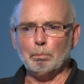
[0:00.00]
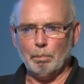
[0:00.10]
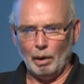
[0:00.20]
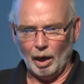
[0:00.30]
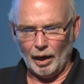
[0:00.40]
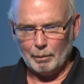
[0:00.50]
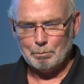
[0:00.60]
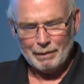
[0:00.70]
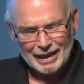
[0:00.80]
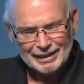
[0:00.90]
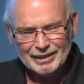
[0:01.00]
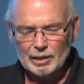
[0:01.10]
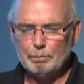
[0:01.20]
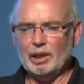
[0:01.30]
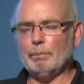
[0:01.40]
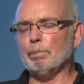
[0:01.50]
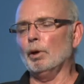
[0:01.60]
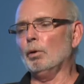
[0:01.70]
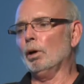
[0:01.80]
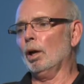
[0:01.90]
by mainly
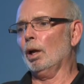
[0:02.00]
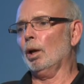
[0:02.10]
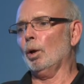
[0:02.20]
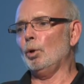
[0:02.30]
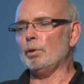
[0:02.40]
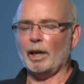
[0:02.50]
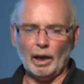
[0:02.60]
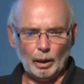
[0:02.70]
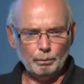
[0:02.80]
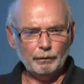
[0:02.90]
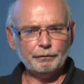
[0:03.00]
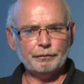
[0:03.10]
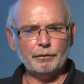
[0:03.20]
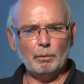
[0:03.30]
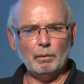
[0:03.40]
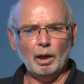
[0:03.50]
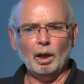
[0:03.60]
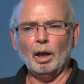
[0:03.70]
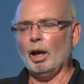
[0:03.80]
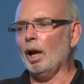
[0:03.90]
people who came from
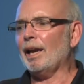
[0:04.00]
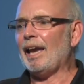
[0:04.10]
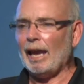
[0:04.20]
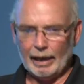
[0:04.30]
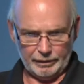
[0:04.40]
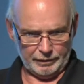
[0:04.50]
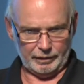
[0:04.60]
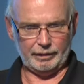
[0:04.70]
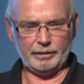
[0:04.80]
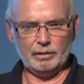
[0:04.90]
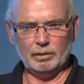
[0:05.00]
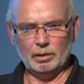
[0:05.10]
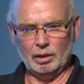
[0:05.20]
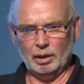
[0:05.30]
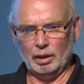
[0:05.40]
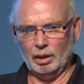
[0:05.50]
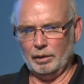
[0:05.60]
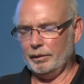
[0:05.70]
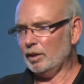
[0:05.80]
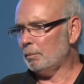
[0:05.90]
Kansas.
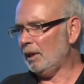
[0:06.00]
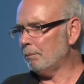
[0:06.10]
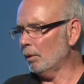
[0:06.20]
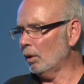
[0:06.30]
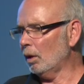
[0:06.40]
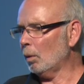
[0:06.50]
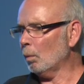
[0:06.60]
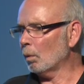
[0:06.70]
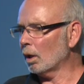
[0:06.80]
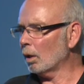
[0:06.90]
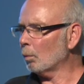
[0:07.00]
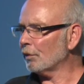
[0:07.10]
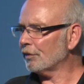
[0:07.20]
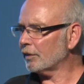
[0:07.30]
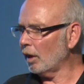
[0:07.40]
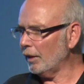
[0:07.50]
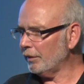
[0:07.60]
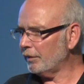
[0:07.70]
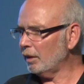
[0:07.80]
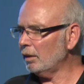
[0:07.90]
These people were
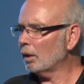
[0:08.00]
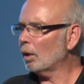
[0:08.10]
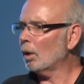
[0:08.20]
Wisconsin,